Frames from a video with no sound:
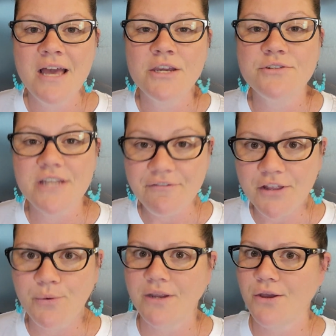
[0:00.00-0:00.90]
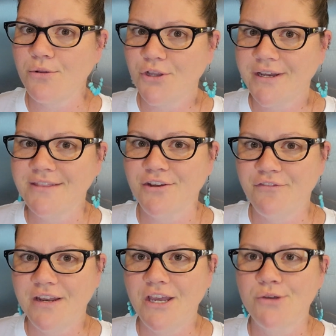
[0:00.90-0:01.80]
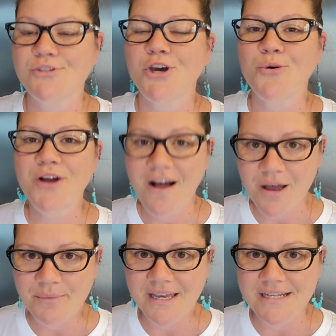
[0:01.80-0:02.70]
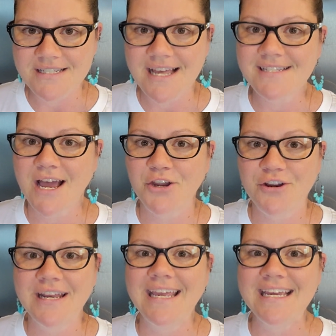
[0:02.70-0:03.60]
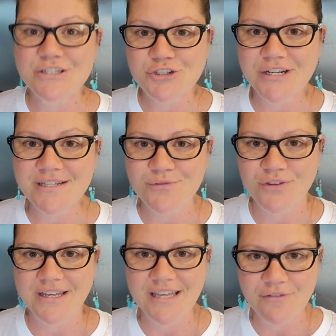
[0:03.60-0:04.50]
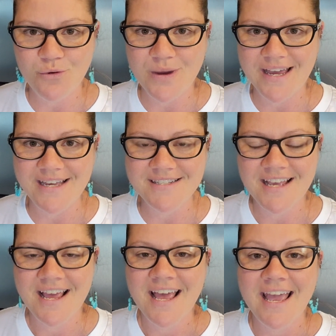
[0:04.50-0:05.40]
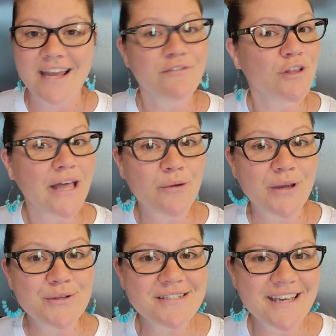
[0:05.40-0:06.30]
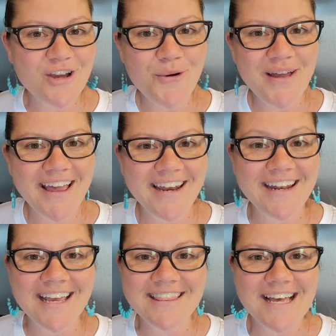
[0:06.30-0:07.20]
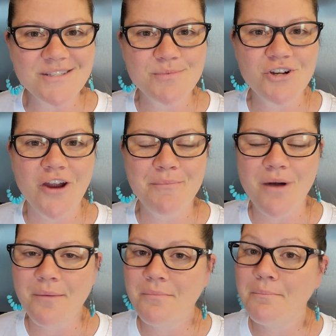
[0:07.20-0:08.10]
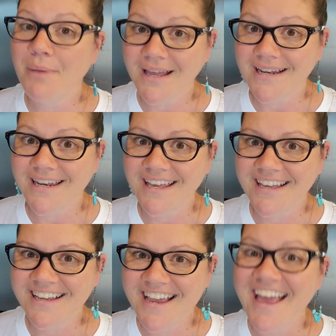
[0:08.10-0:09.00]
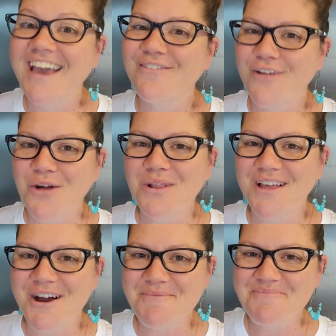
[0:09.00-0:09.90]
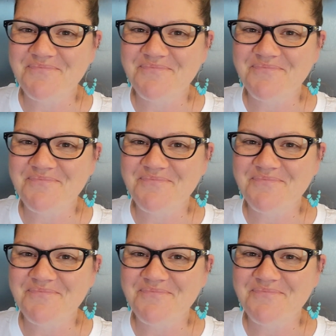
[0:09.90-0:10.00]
You definitely want to go look at their videos, go comment. That's how you're getting entries for the giveaways. And if you like what you see, go ahead and hit that subscribe button and follow along.